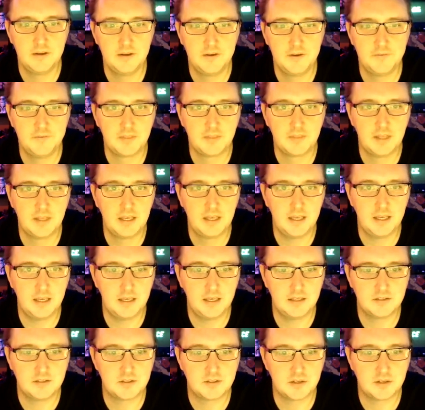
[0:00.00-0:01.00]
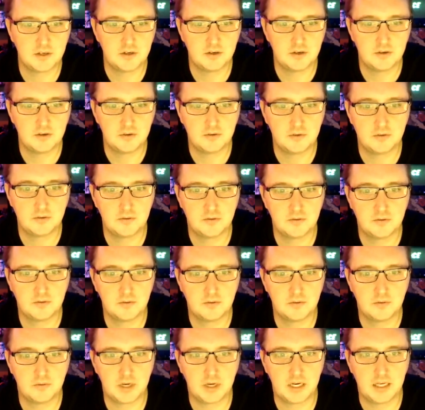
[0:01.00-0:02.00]
And so what I
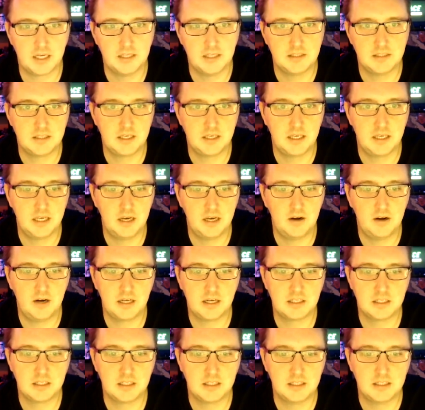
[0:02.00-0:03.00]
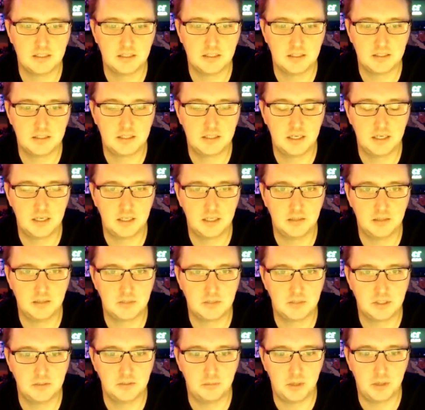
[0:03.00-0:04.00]
can see here actually is that sending them to the
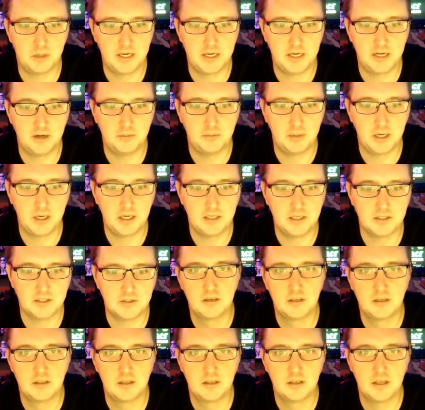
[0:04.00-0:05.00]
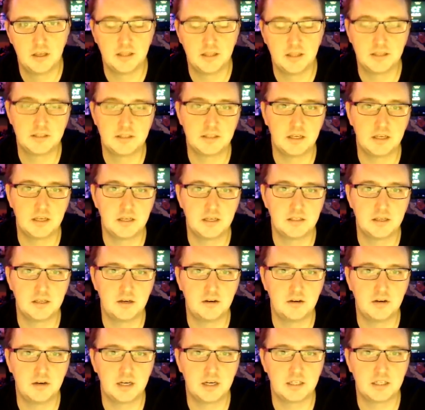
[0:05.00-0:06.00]
buy now page is wrong. At this stage, they don't
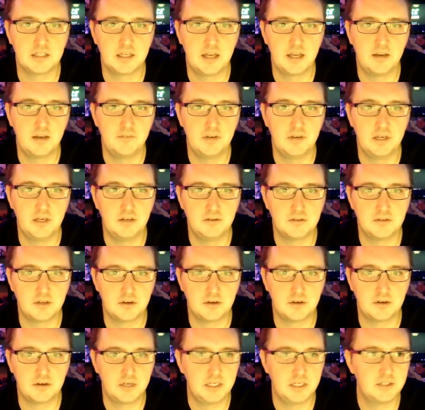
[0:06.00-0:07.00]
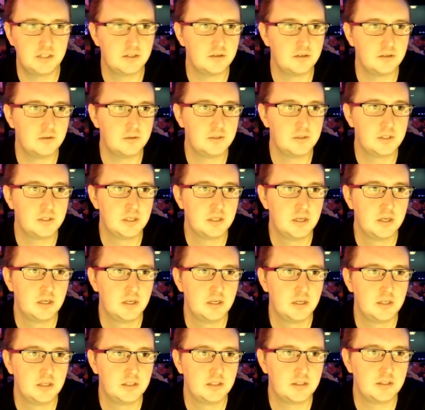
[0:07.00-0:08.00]
actually have any user credentials.
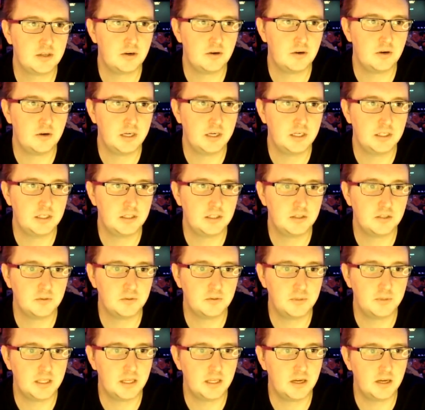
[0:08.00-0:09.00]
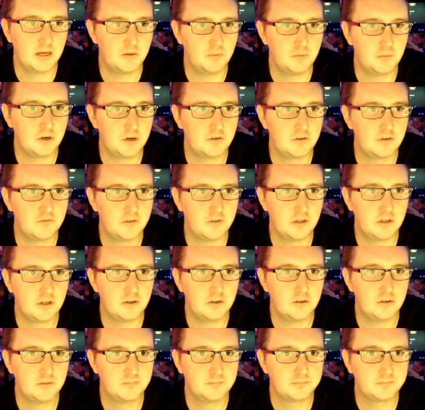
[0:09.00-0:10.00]
So I need to tweak that workflow,
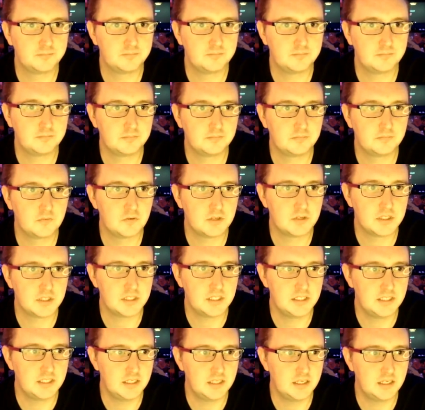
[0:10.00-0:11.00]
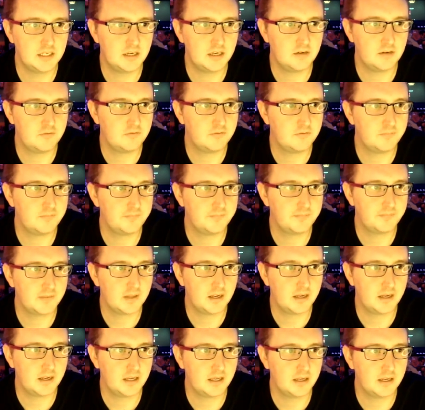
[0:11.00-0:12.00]
which is easy enough. I
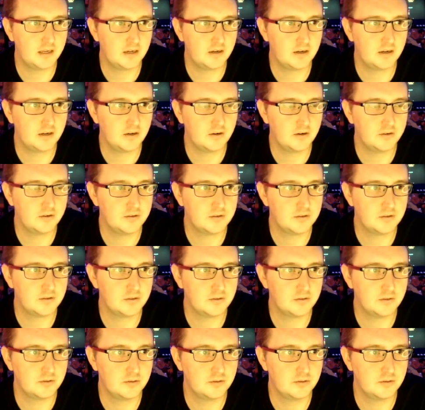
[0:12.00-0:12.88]
can go to